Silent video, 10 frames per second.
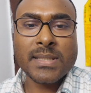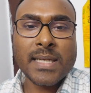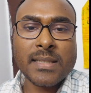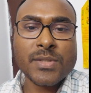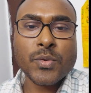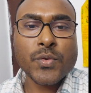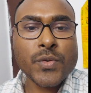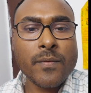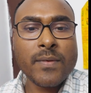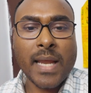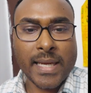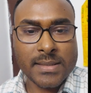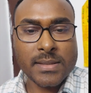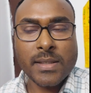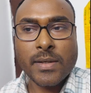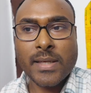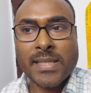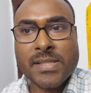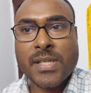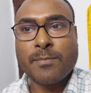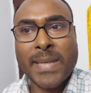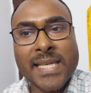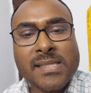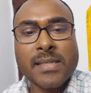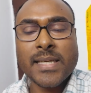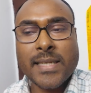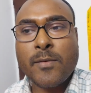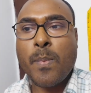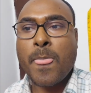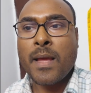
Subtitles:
that the source of light is placed in